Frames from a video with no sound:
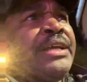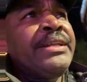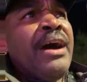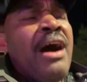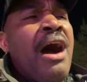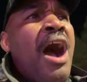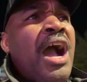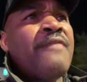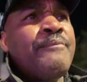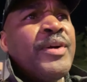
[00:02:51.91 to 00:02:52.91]
the
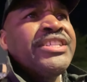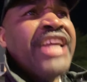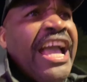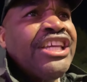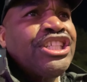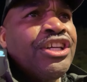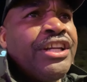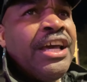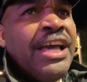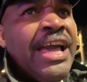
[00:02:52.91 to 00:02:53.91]
ark of
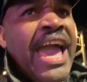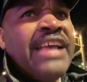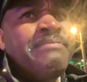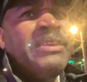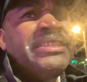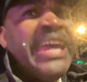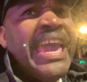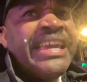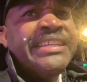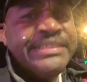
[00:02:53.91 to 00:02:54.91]
protection has been
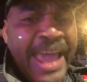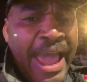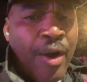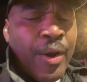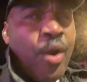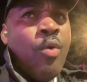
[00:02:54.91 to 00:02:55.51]
taken down.